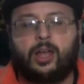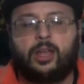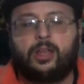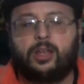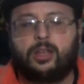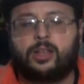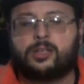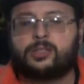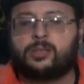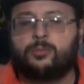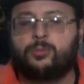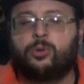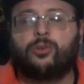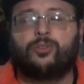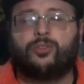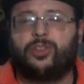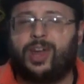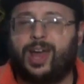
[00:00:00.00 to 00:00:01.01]
it doesn't
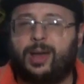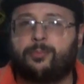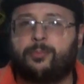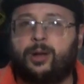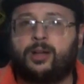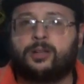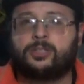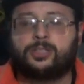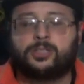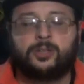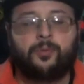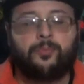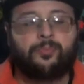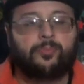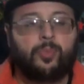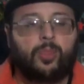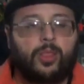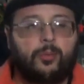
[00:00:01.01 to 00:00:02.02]
move that much.
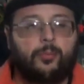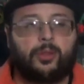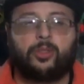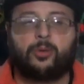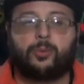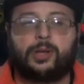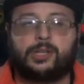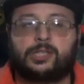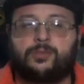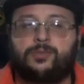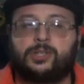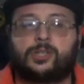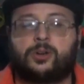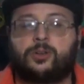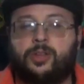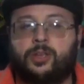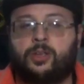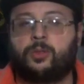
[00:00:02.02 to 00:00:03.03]
But the rest of his
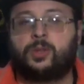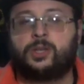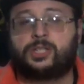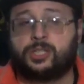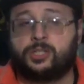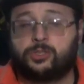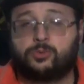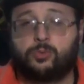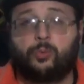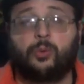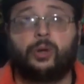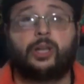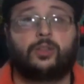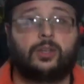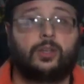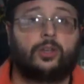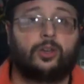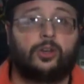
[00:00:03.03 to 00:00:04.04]
articulation is
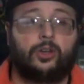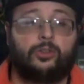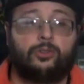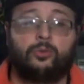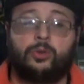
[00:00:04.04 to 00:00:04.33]
really good.